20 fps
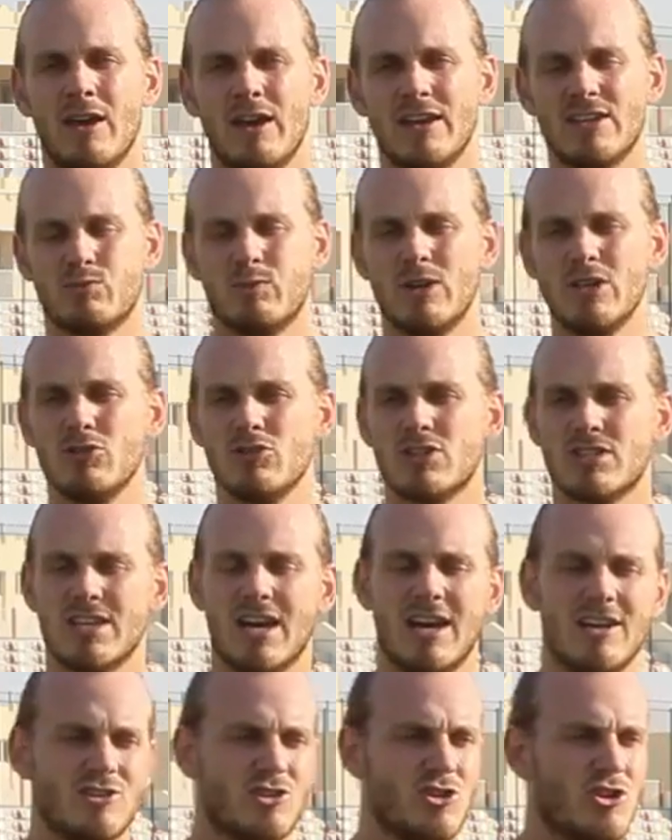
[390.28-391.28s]
It's when you
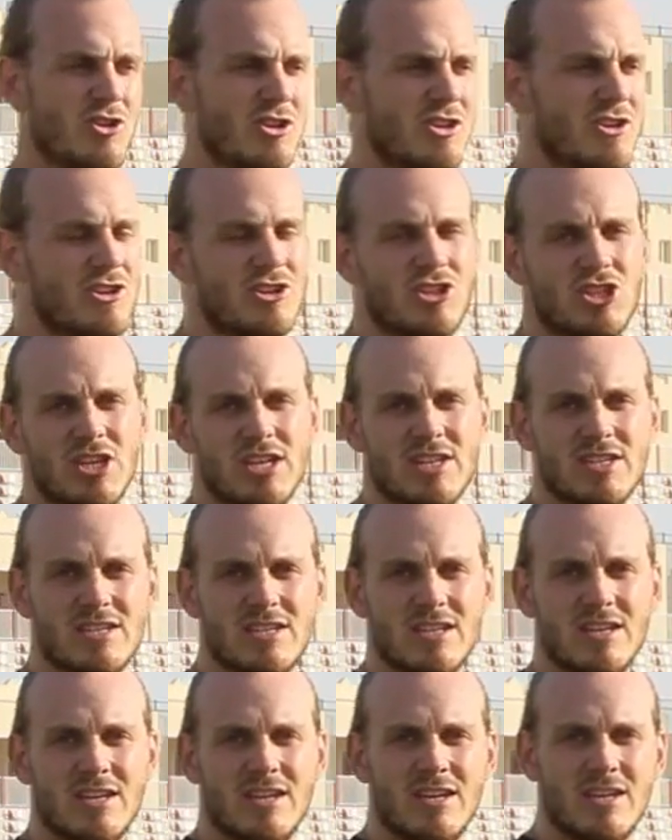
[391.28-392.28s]
start turning your
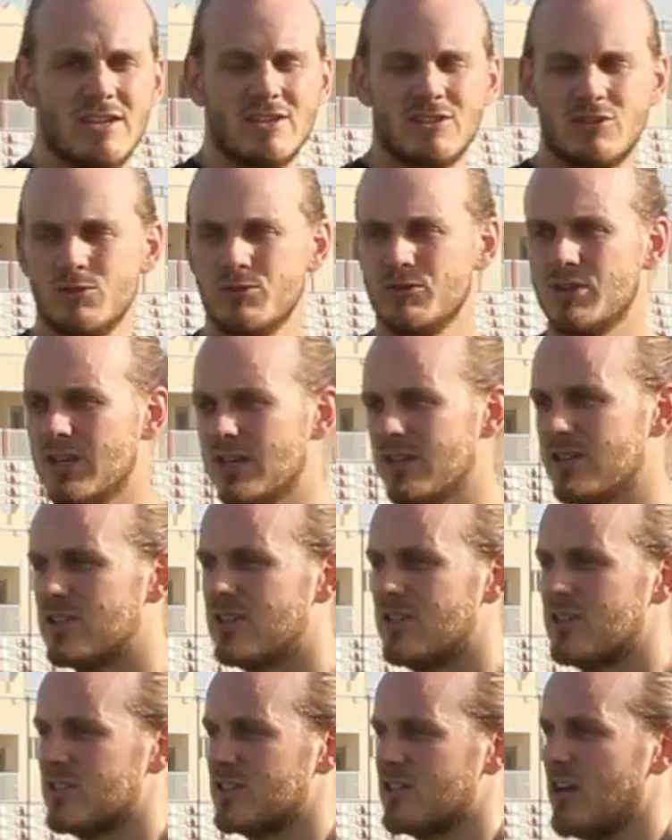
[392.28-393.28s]
chest to
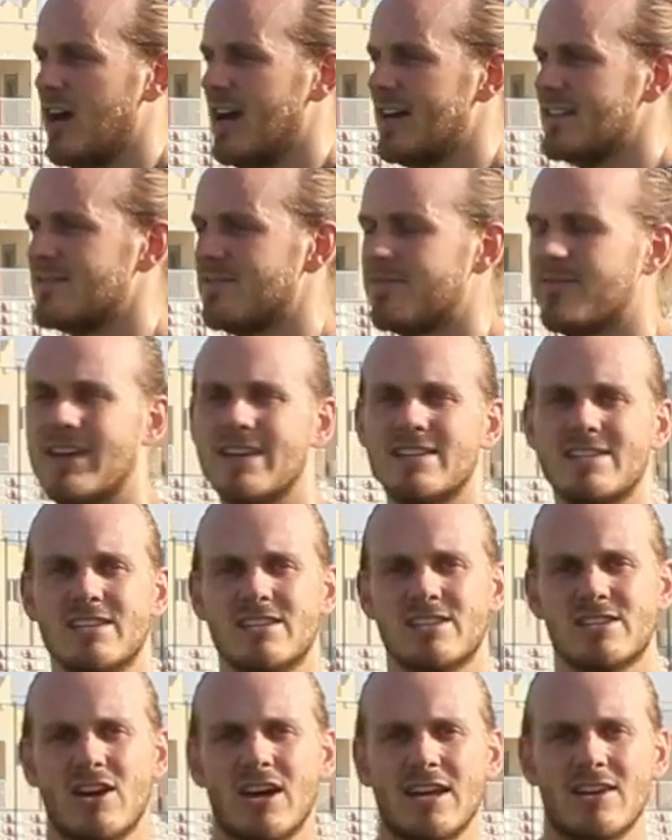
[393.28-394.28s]
the sides and
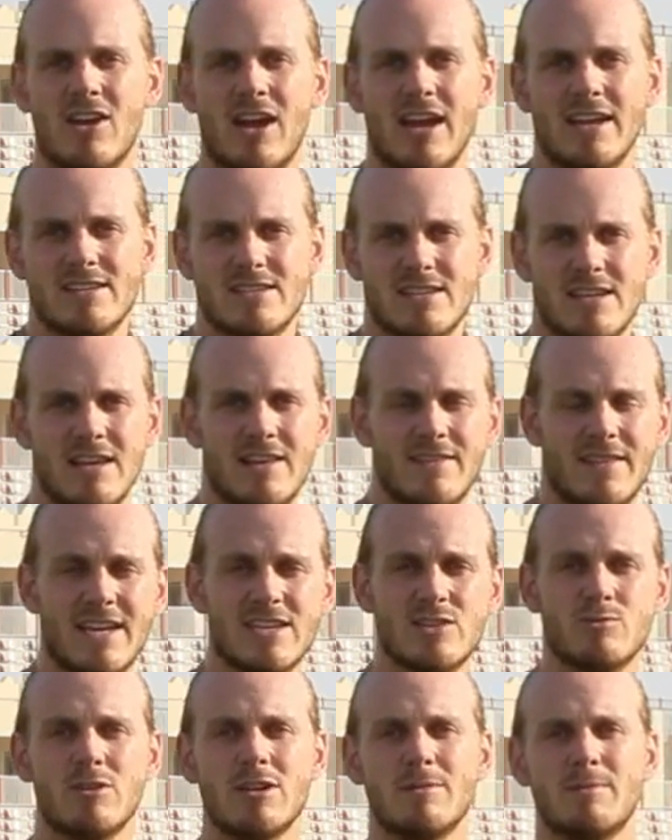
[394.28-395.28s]
facing sidelines,
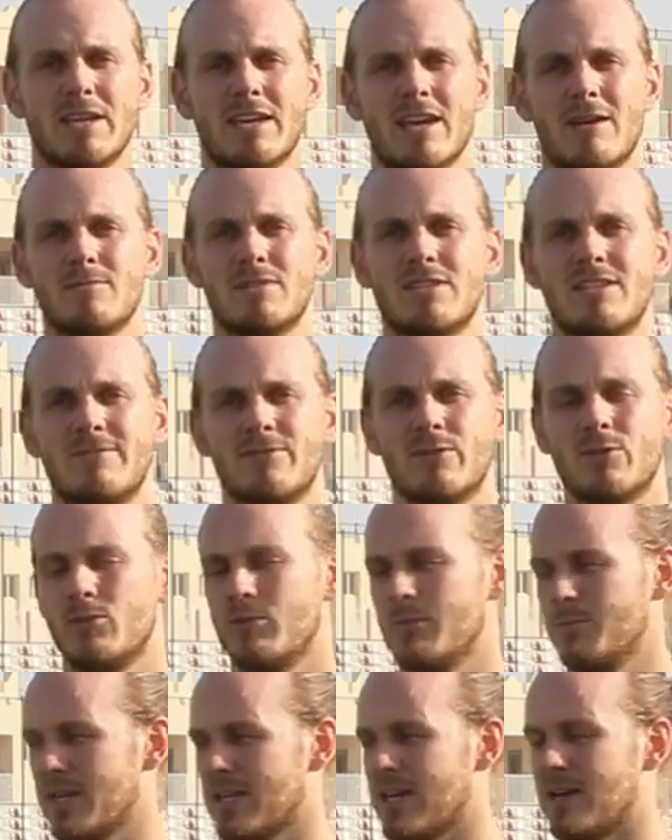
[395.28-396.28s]
that's when it becomes
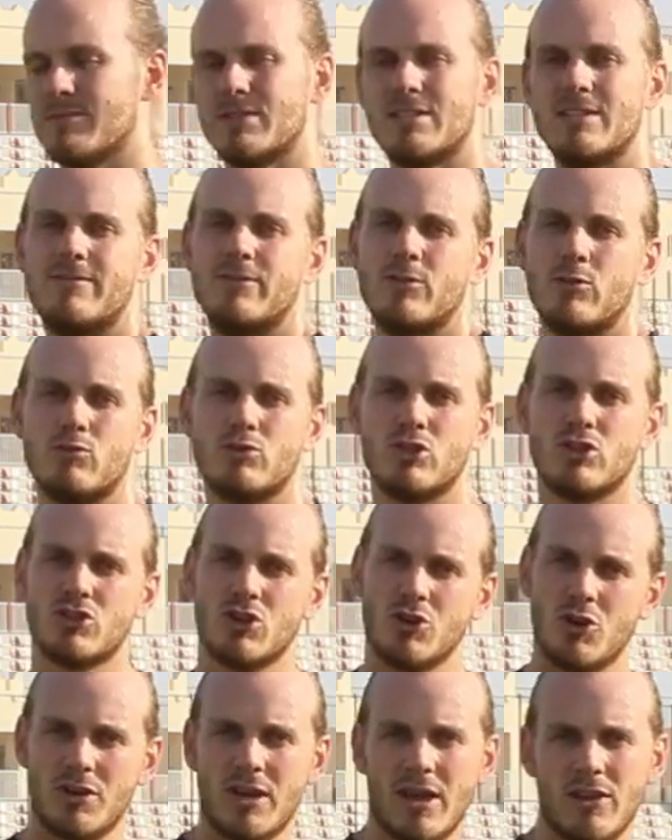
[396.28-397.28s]
difficult. It becomes difficult to
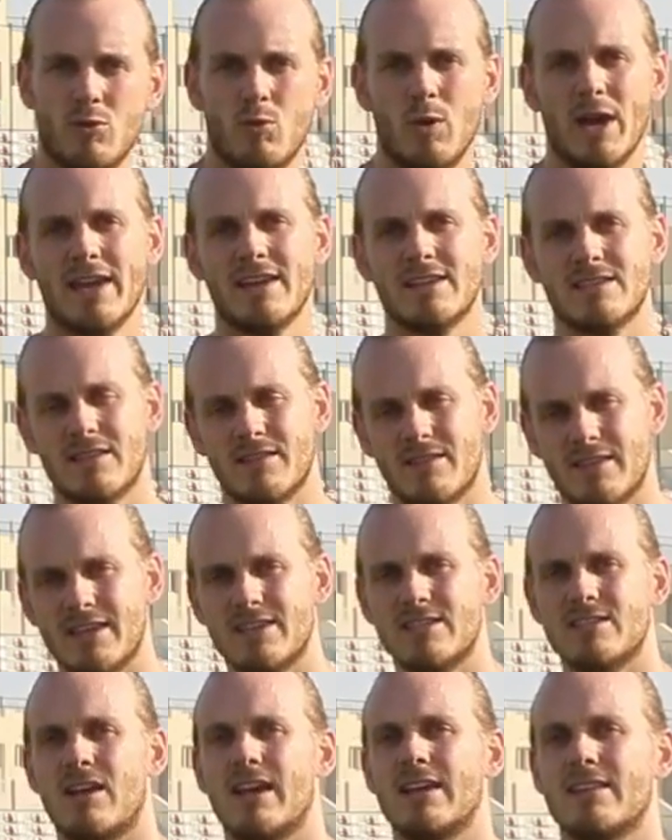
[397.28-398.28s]
turn other ways and
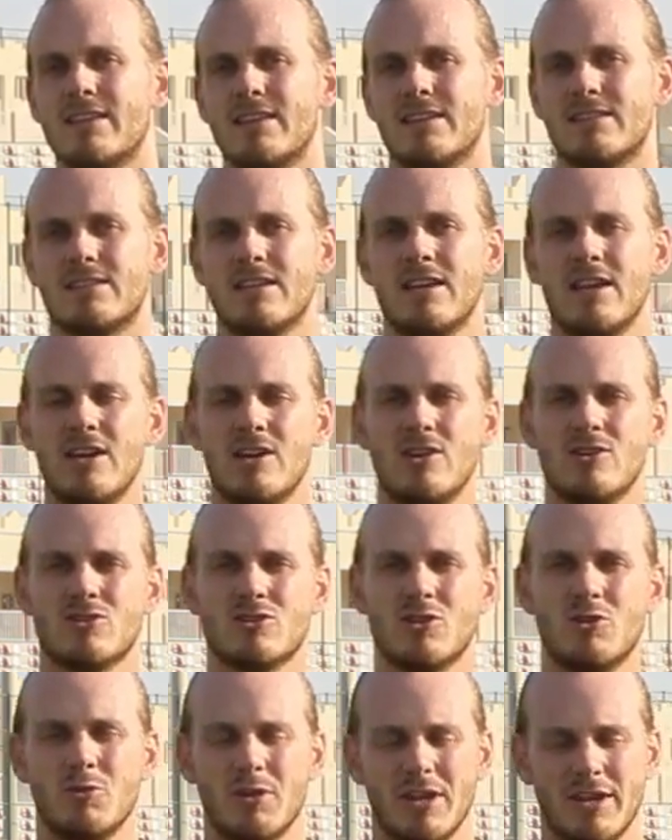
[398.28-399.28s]
things like this.
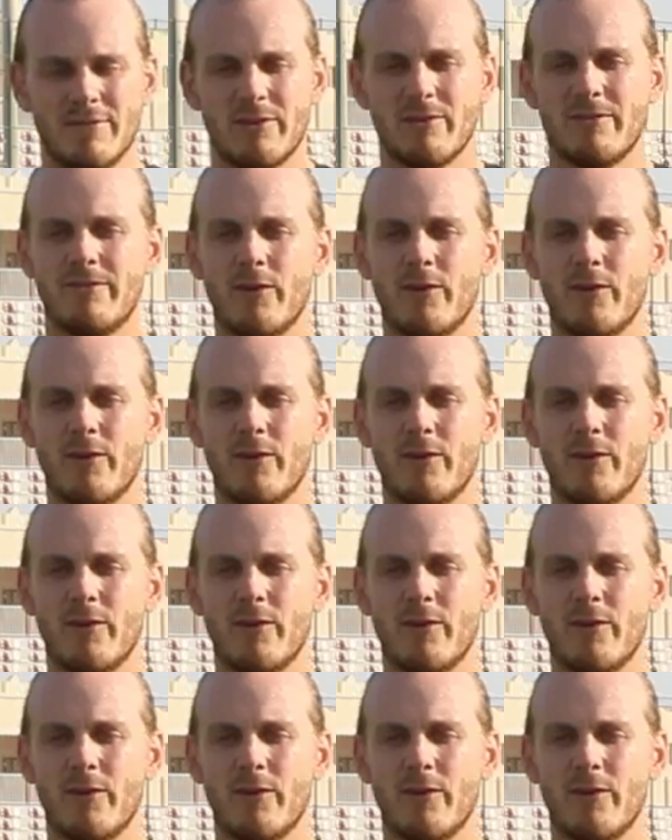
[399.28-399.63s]
So if you